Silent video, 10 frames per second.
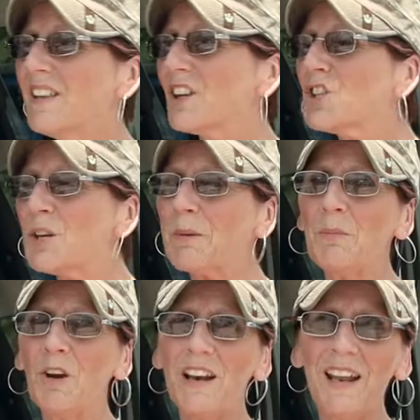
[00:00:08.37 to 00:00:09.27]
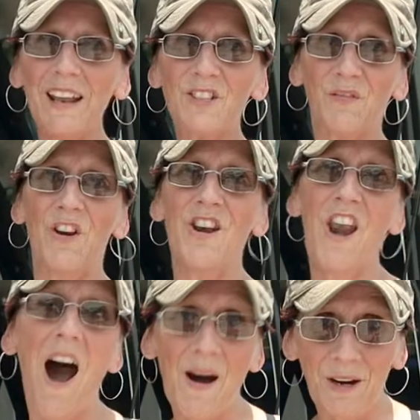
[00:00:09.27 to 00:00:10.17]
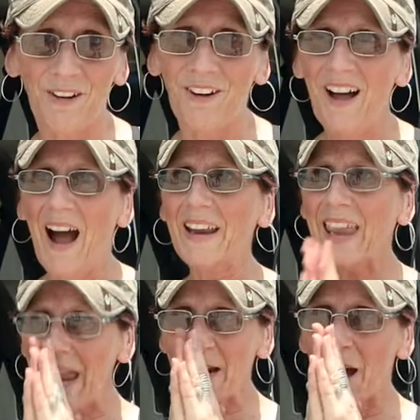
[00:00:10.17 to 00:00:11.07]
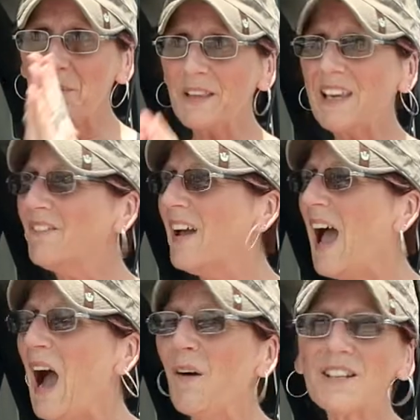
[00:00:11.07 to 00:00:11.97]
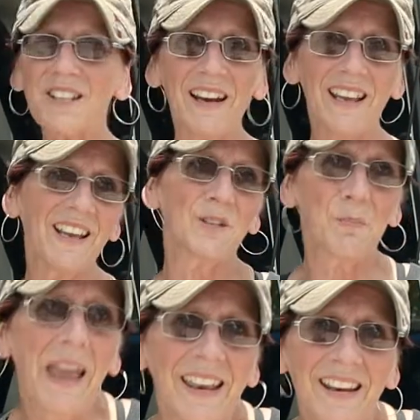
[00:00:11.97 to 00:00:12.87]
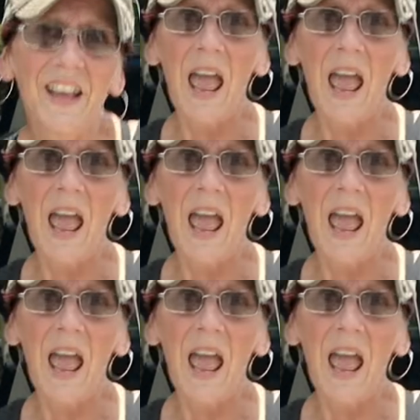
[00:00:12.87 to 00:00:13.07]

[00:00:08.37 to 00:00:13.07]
The Jeep community is phenomenal. I cannot believe how exciting it's been.